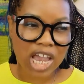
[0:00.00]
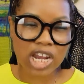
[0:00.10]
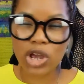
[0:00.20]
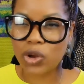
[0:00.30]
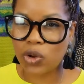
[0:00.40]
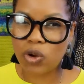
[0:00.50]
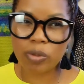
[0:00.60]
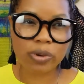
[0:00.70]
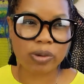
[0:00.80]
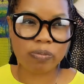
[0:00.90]
you know,
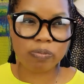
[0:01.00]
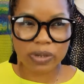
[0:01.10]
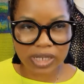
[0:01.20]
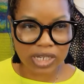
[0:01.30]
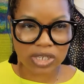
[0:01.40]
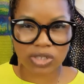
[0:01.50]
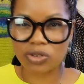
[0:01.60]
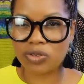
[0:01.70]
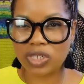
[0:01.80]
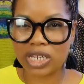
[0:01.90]
corporate business
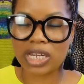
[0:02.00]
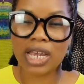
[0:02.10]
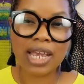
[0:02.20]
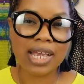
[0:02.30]
suits, and